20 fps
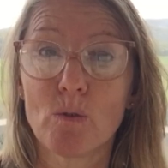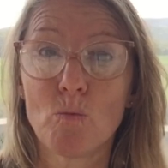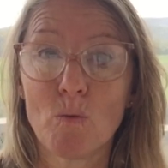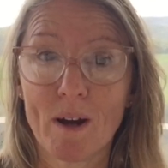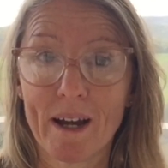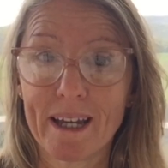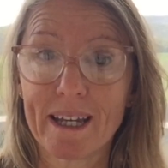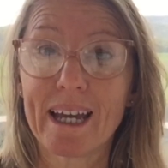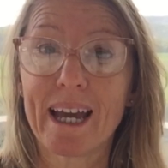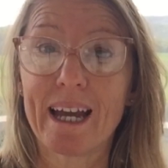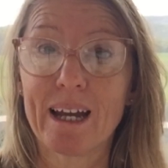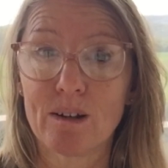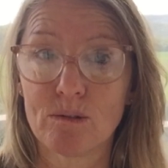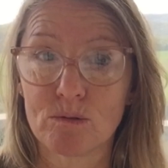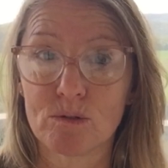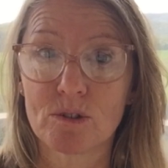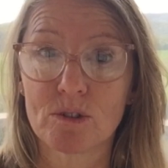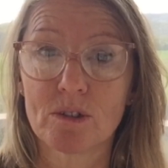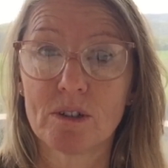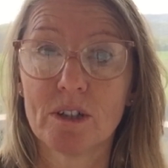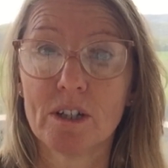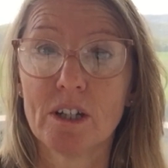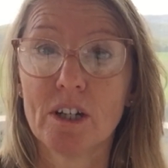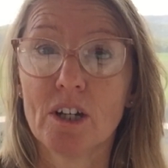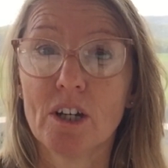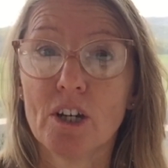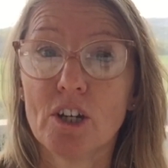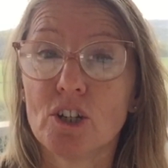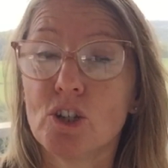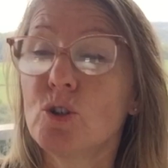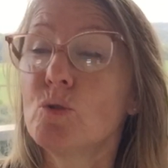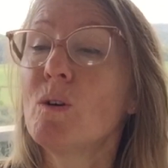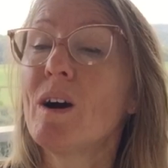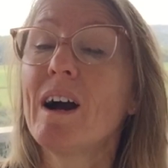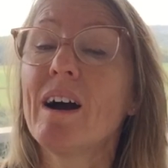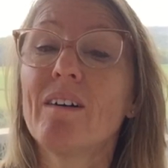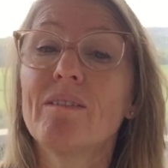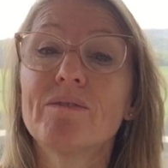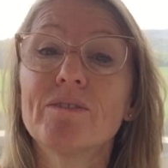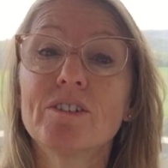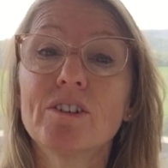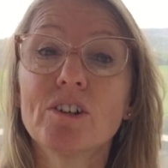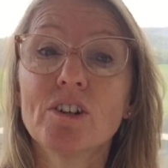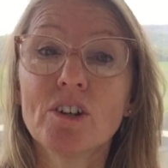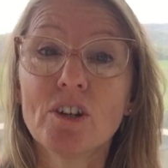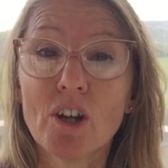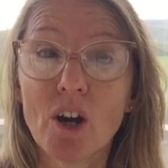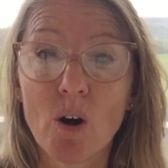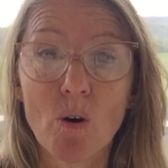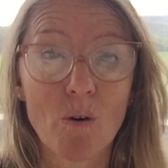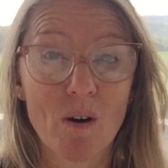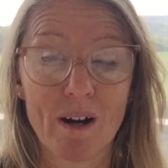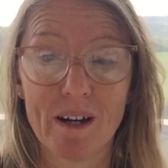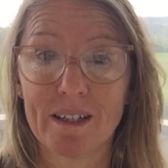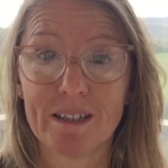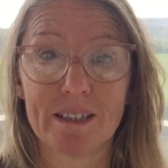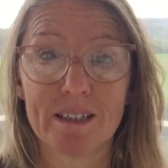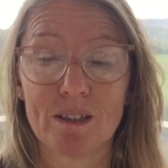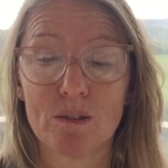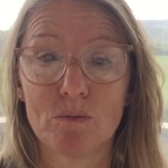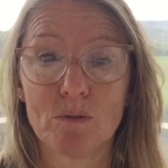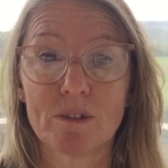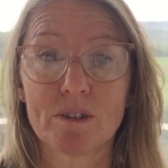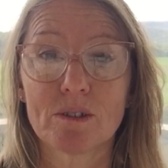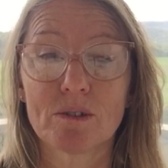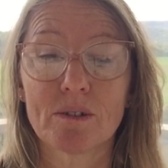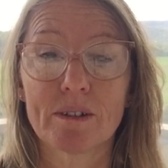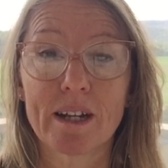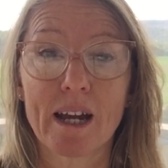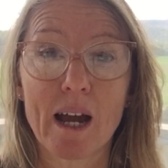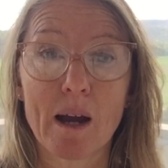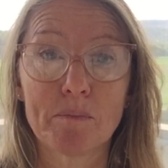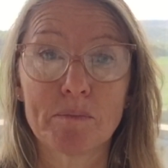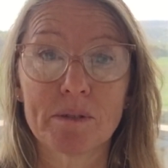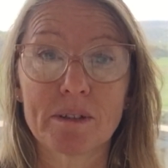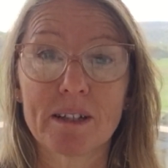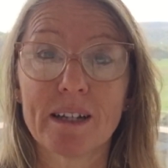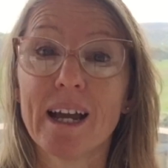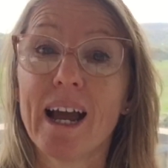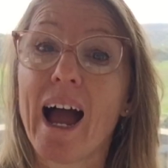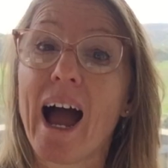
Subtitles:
way out. You have no idea what's going to happen.